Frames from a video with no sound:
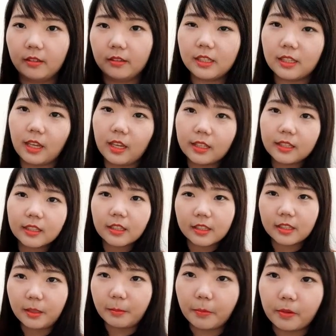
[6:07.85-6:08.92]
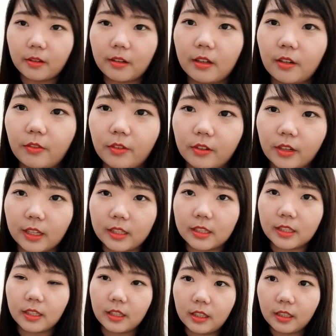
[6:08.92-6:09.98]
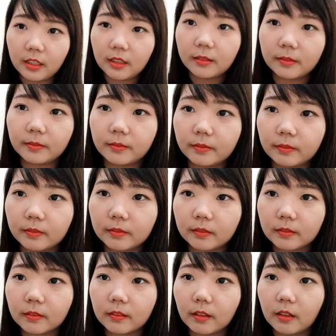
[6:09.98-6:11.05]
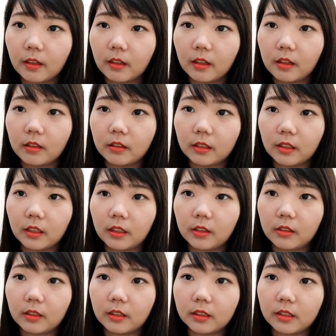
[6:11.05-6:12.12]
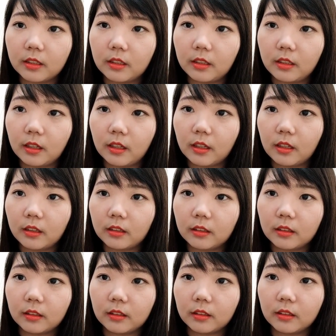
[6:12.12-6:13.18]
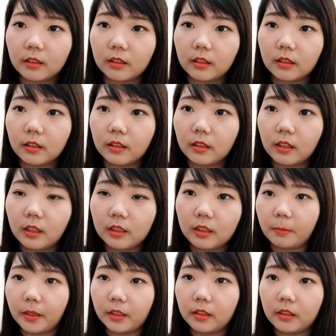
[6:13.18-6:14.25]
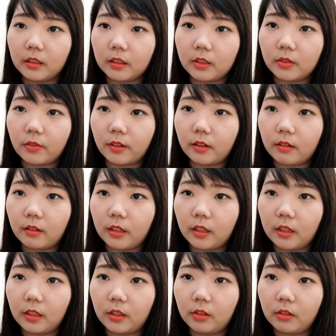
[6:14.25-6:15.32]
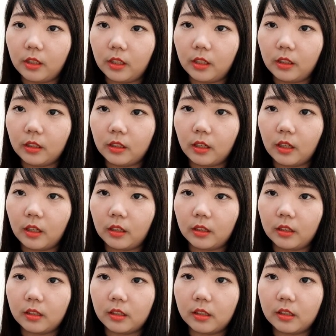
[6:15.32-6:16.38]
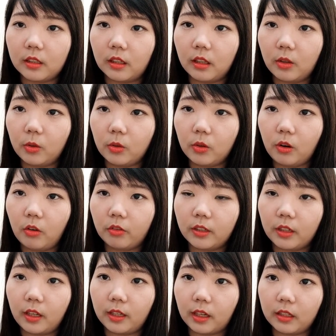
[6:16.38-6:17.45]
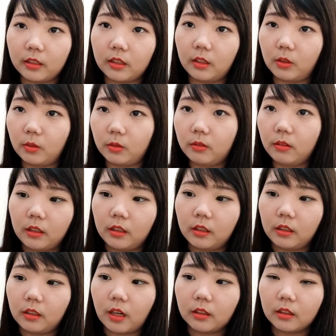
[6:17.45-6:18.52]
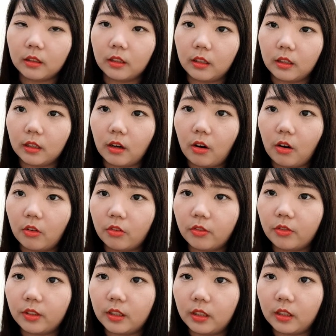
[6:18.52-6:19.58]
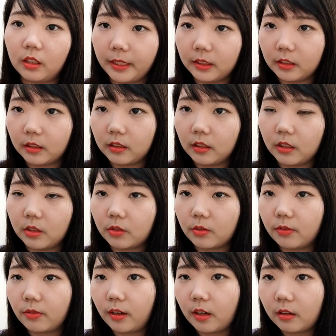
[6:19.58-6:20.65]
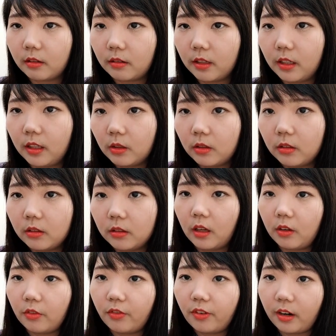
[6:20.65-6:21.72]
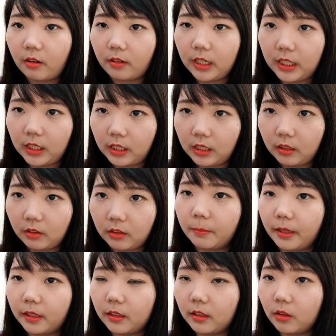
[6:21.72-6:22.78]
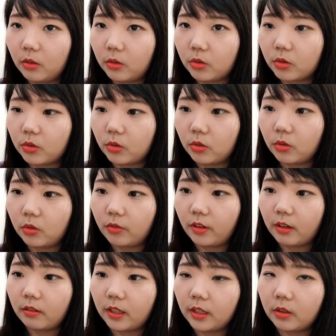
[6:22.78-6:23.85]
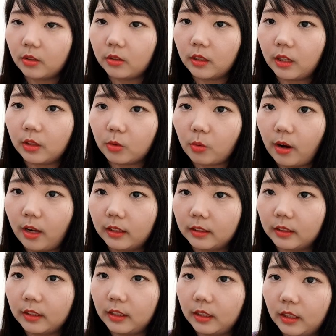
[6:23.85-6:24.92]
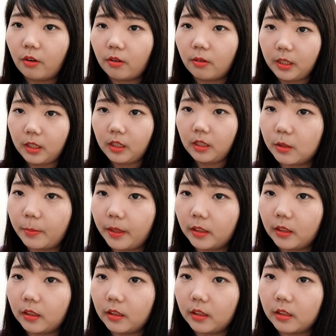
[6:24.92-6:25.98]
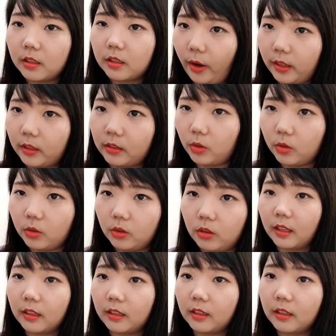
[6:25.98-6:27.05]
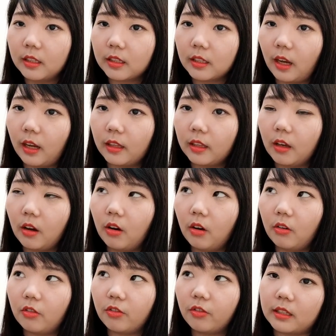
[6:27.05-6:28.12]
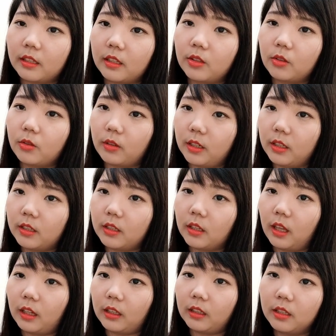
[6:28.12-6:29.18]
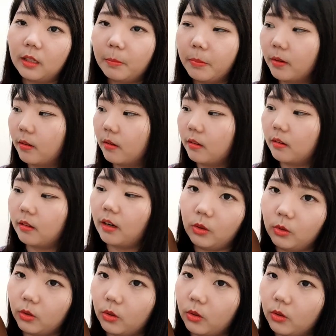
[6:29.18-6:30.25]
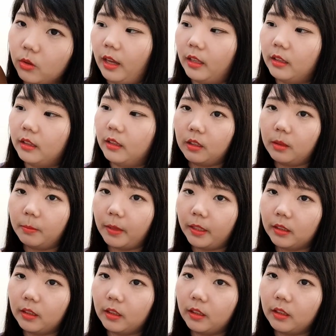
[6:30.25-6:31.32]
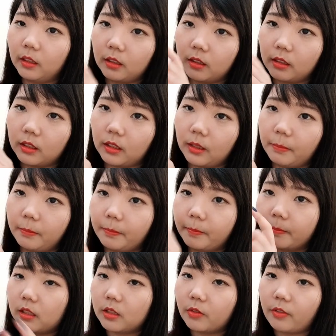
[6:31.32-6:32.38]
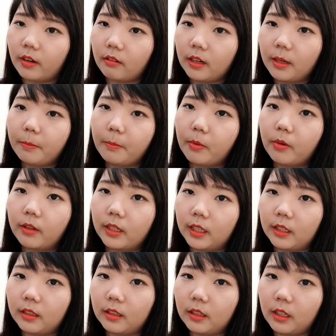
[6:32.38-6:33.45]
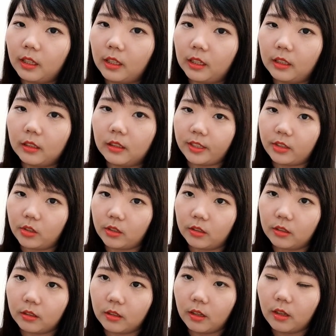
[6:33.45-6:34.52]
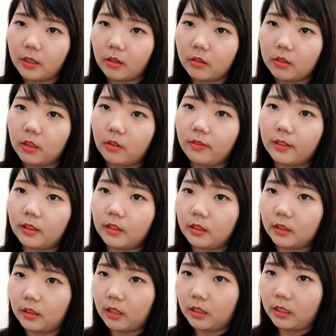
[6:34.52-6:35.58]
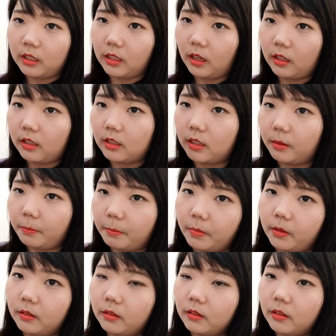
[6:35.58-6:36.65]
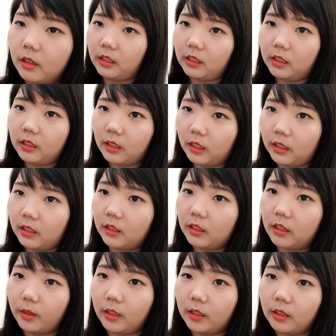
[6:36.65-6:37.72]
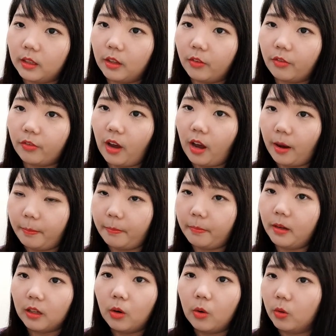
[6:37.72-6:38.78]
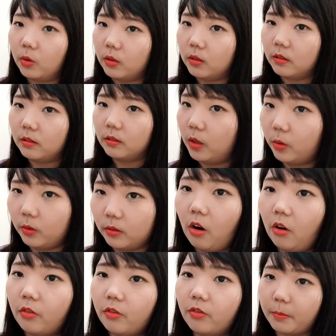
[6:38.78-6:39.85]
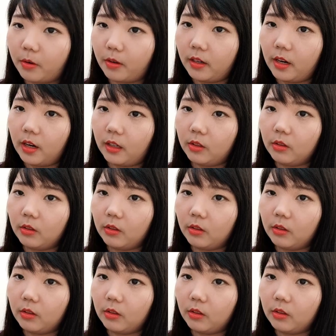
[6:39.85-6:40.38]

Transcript: This is the zipper, if you can see. Okay, you can see that the metal is very unique, and this is the logo of the Les Catino. The cutting of the metal is very good and very neat. The metal also very good in quality. For me, this metal is quite good, and this kind of accessories like the zipper, logo, and the metal clip is very important in fashion, because even the design is simple, the detail will lift up the whole look of the product.